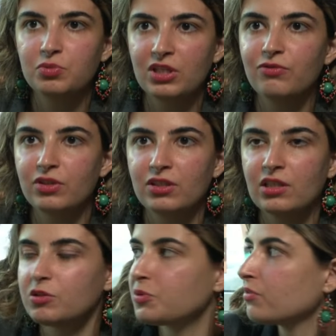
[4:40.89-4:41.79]
playing for india i
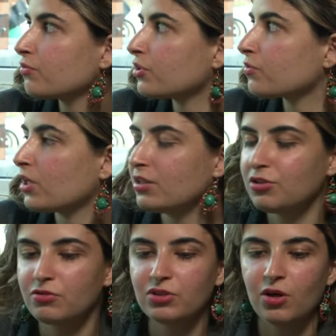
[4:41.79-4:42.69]
was playing for iran
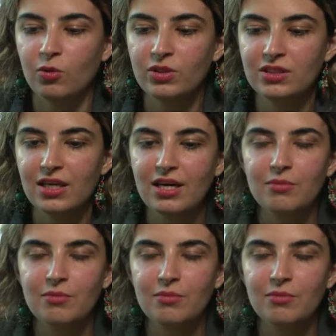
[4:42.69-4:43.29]
so we always